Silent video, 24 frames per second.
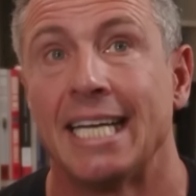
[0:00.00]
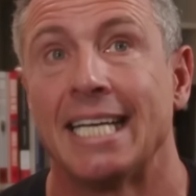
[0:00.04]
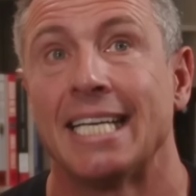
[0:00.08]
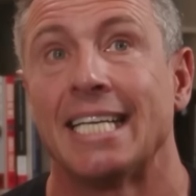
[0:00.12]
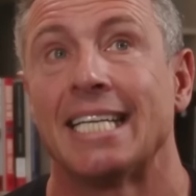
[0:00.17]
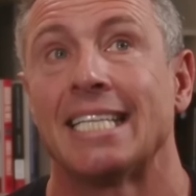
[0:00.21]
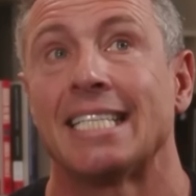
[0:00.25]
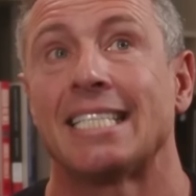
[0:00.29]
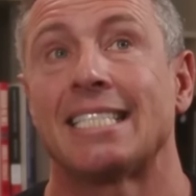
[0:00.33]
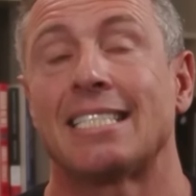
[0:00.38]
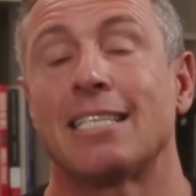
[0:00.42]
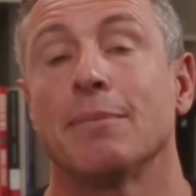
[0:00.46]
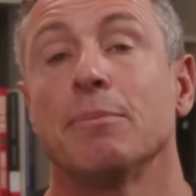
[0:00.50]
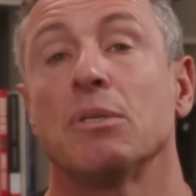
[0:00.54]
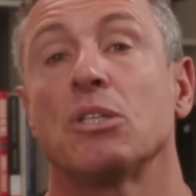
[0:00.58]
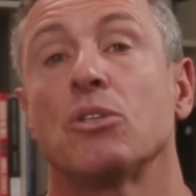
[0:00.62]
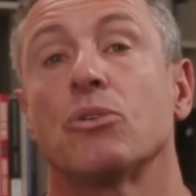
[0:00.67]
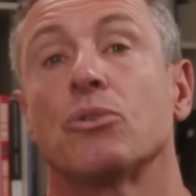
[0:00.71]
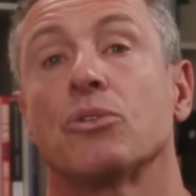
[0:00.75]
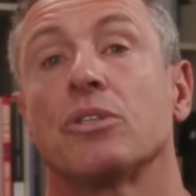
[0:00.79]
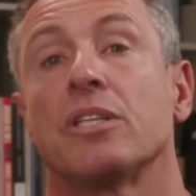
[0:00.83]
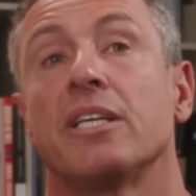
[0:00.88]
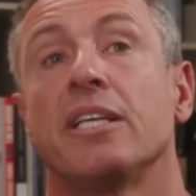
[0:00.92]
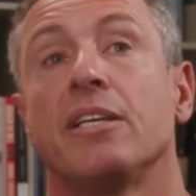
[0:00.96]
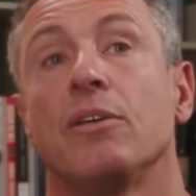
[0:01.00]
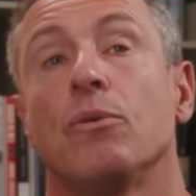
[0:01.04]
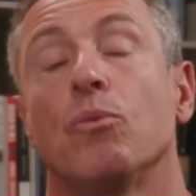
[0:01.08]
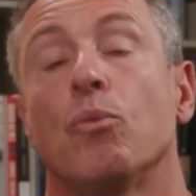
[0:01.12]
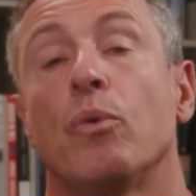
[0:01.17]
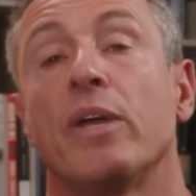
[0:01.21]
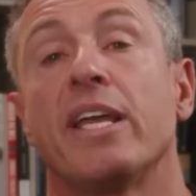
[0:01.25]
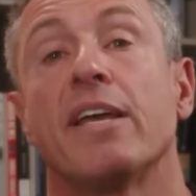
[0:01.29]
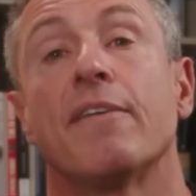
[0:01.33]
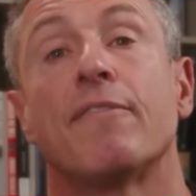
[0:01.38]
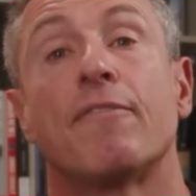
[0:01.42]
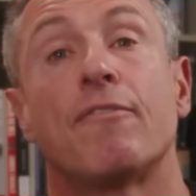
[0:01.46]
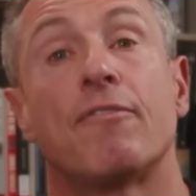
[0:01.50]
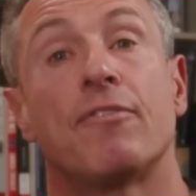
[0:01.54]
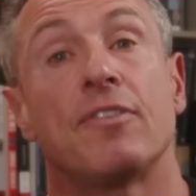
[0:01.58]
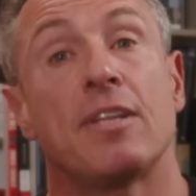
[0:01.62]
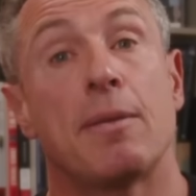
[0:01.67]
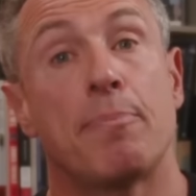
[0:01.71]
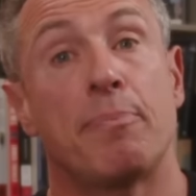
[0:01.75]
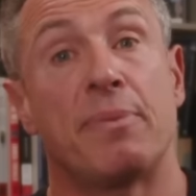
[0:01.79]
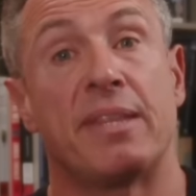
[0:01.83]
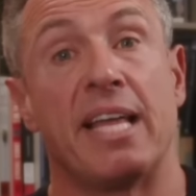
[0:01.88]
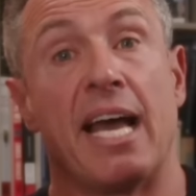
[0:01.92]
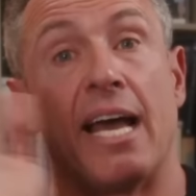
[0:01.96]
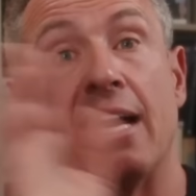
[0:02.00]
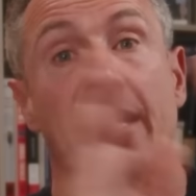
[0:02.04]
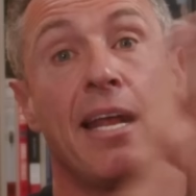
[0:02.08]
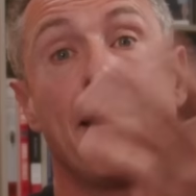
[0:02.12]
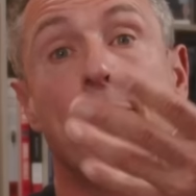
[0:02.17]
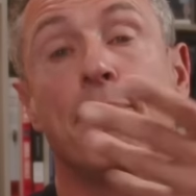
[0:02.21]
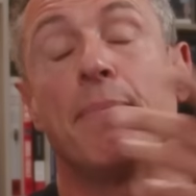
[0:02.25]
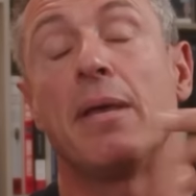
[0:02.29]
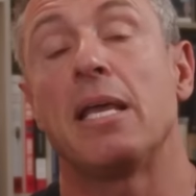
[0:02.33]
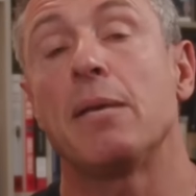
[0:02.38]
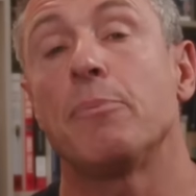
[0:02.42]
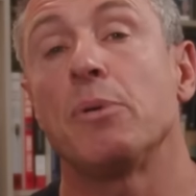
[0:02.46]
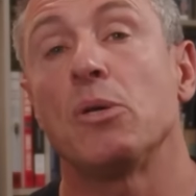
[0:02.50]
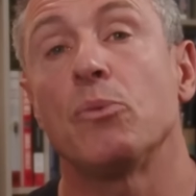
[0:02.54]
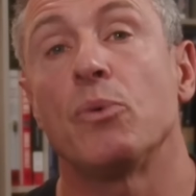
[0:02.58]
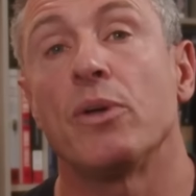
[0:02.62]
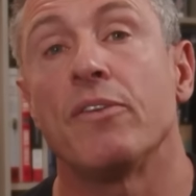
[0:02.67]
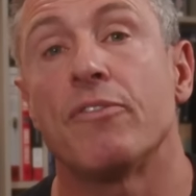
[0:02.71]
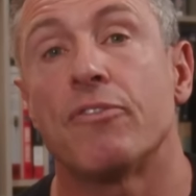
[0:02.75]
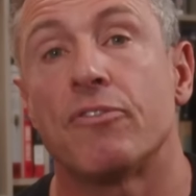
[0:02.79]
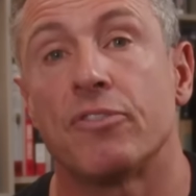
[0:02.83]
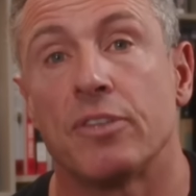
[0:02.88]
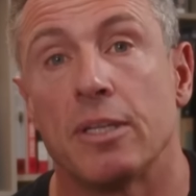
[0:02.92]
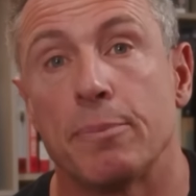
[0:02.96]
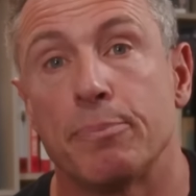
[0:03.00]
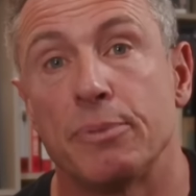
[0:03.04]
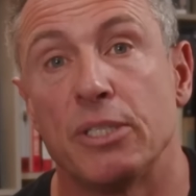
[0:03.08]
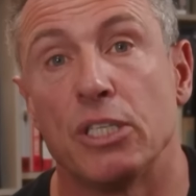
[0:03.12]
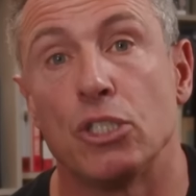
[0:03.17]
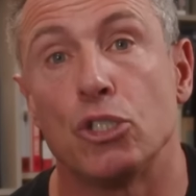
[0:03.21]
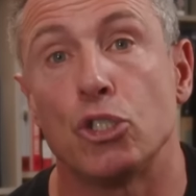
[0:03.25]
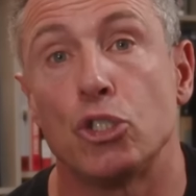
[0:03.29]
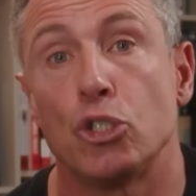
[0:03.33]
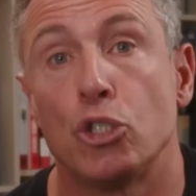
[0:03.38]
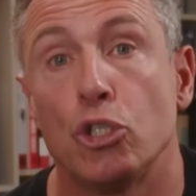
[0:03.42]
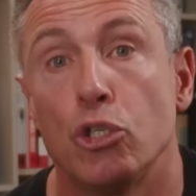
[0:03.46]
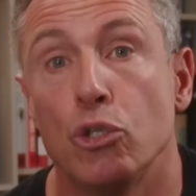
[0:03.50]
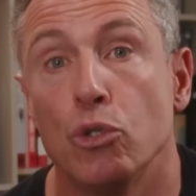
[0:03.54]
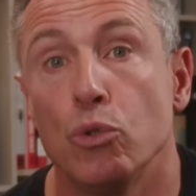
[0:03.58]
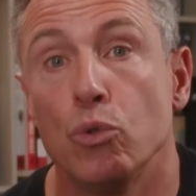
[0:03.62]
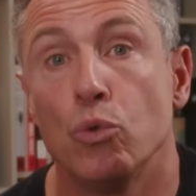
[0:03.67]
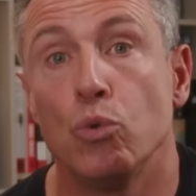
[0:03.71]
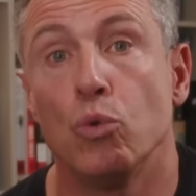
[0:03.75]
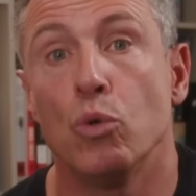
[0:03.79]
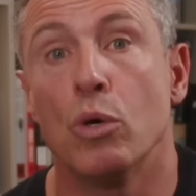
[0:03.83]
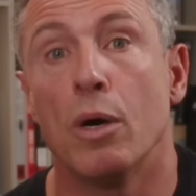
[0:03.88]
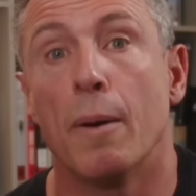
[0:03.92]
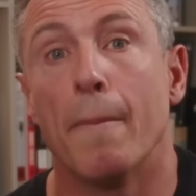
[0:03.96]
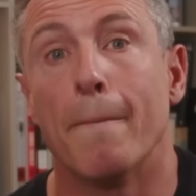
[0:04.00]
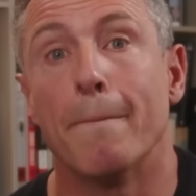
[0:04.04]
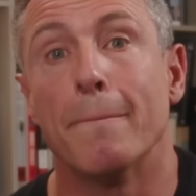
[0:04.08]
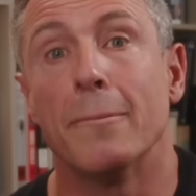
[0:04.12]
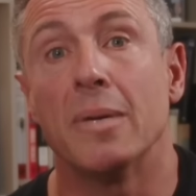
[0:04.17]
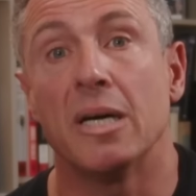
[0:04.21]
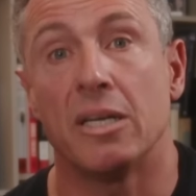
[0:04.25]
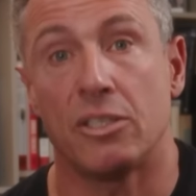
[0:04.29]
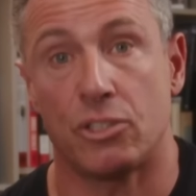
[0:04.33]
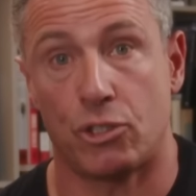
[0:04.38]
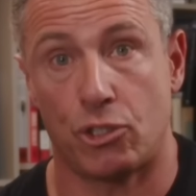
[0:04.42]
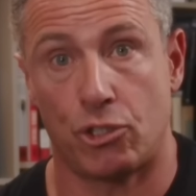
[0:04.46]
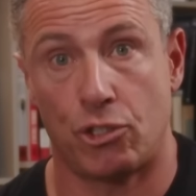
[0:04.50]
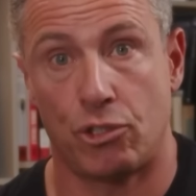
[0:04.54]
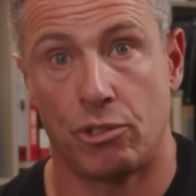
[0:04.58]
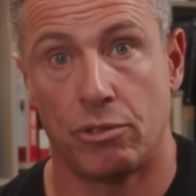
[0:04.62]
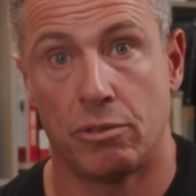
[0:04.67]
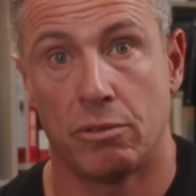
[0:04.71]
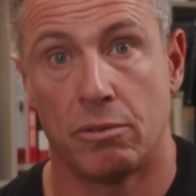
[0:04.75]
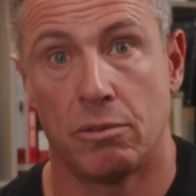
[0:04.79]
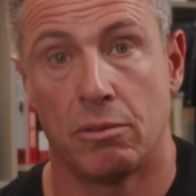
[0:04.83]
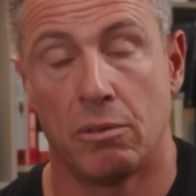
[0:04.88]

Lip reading: similarly, we have flipped that, and maybe we flipped it too much